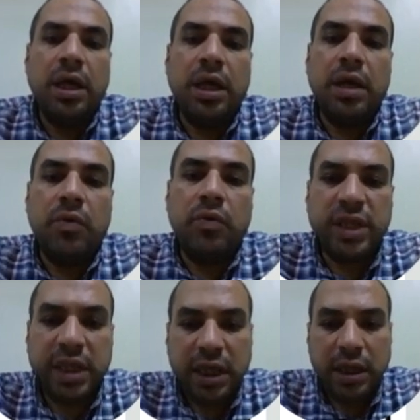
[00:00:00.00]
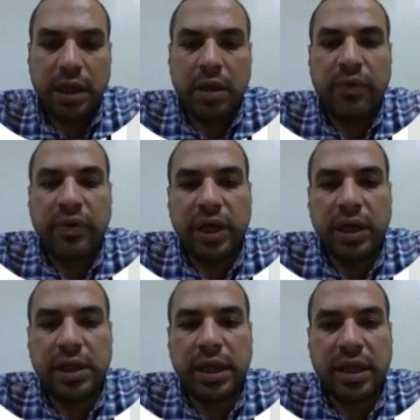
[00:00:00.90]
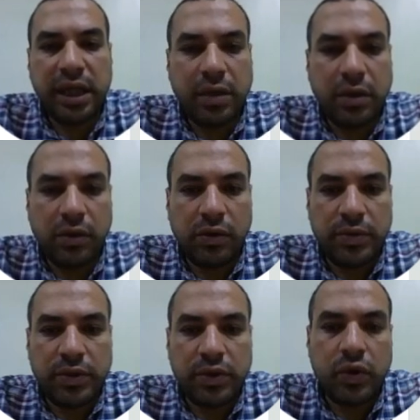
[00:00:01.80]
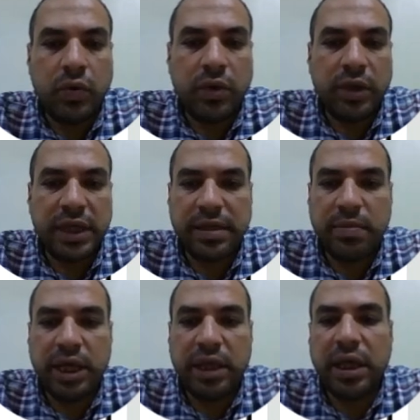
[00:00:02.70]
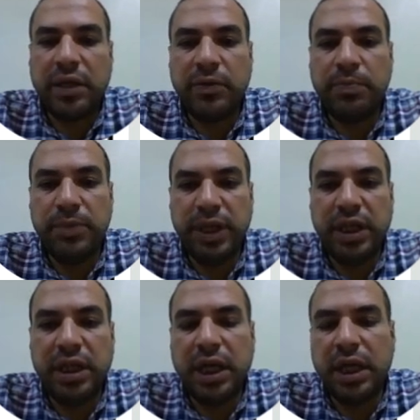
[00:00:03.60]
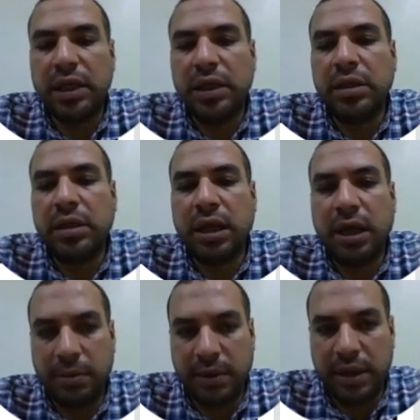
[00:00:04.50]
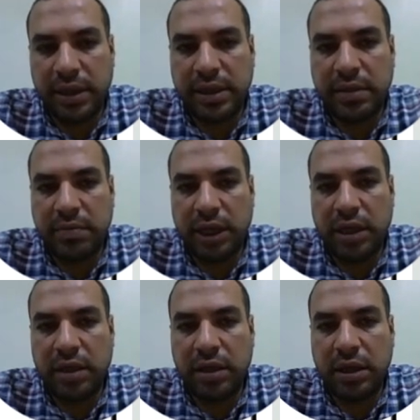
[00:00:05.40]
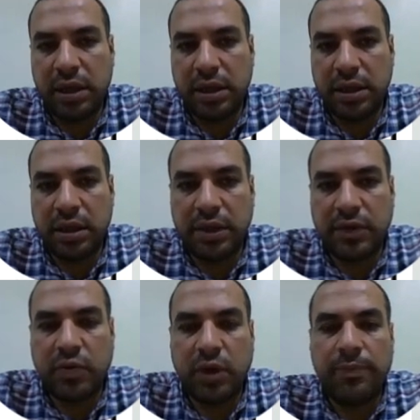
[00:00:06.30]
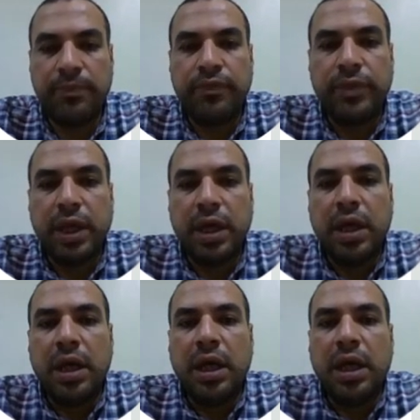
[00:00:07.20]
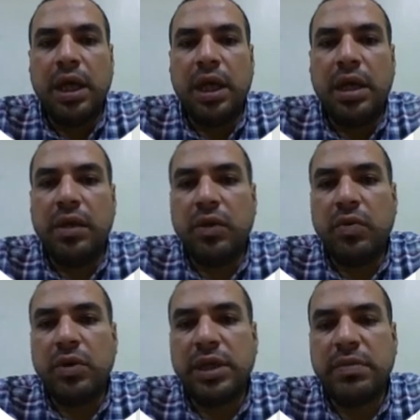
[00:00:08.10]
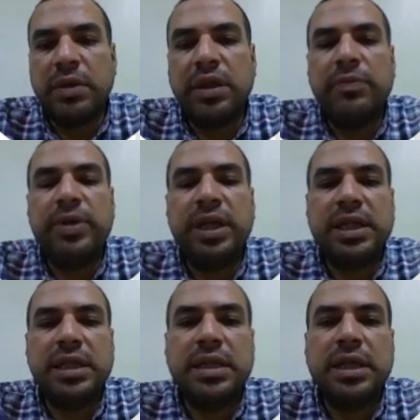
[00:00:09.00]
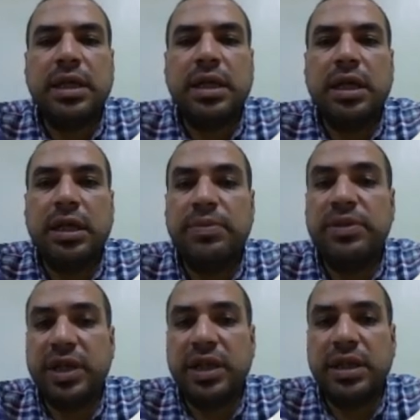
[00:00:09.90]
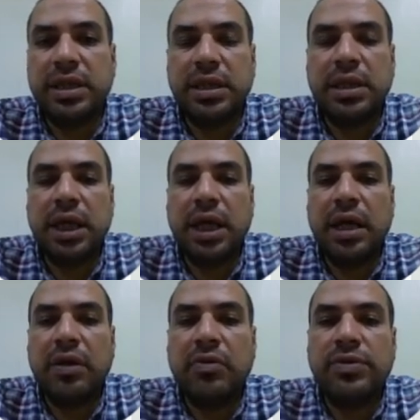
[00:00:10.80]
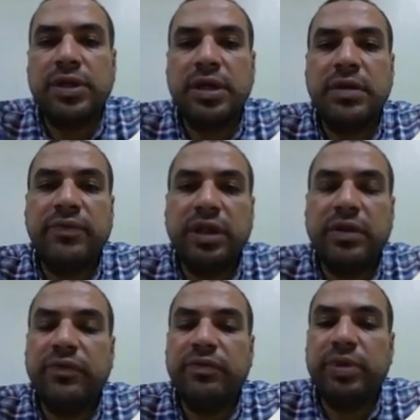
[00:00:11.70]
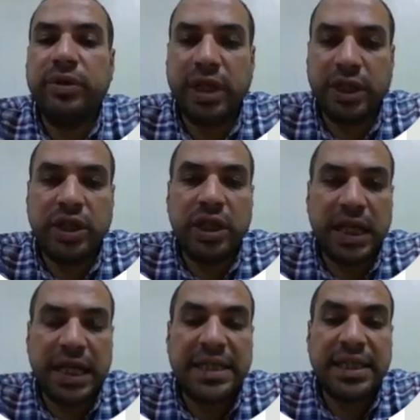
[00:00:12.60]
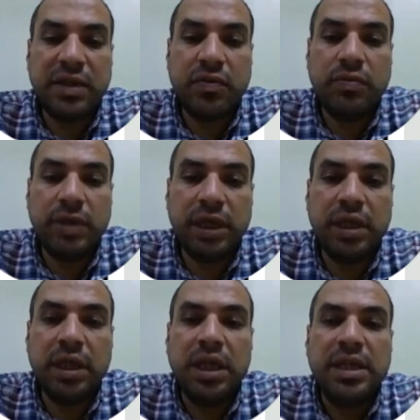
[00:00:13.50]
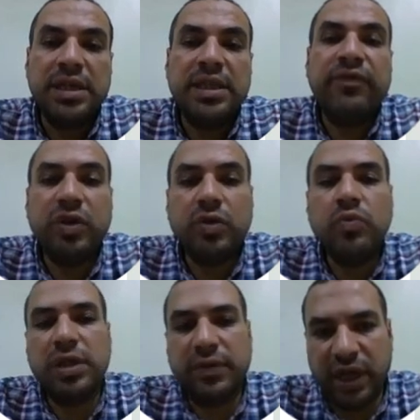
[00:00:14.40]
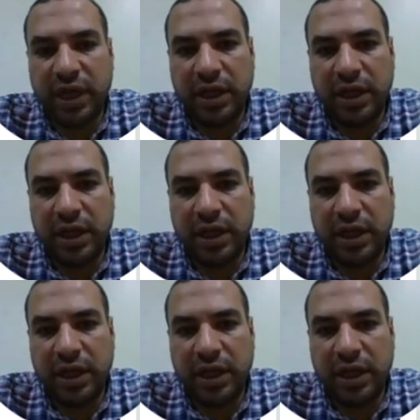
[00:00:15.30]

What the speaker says: We see here three columns: lower estimate and mean and upper estimate is the last one. The lower estimate represents the conservative prediction, assuming the fewest failure.